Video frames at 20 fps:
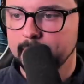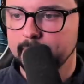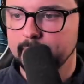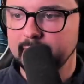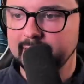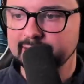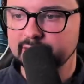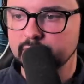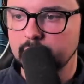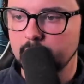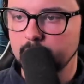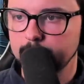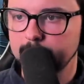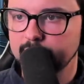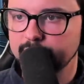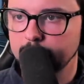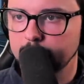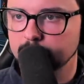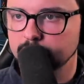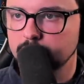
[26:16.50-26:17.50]
and talk
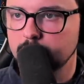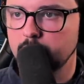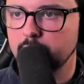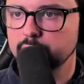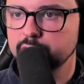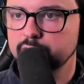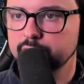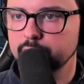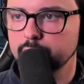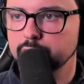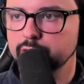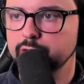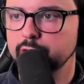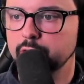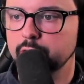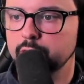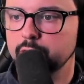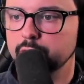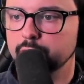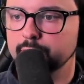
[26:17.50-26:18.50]
about the most
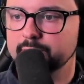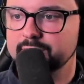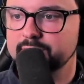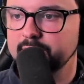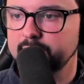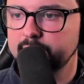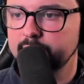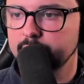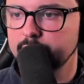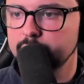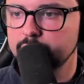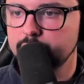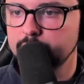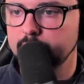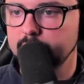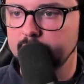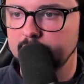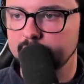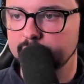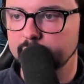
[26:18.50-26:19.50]
controversial, ridiculous
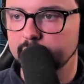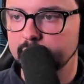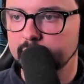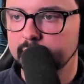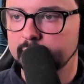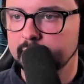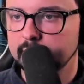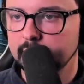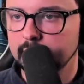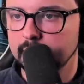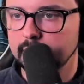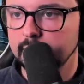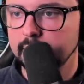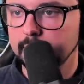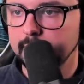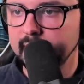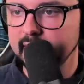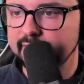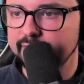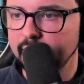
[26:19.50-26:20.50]
shit ever,
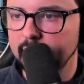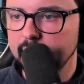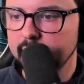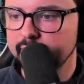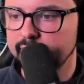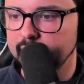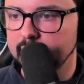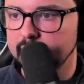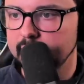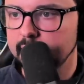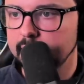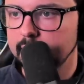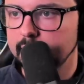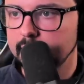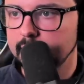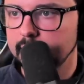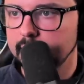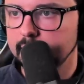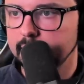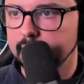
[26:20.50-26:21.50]
make fun of it,
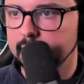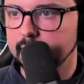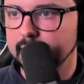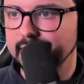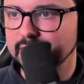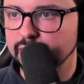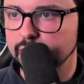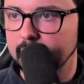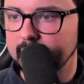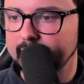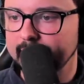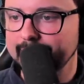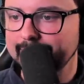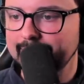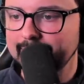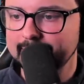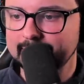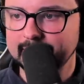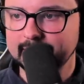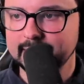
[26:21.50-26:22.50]
and try to
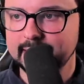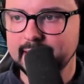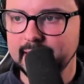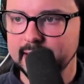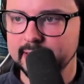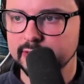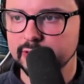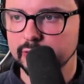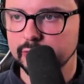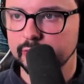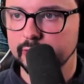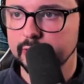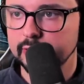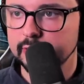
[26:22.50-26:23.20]
not get canceled.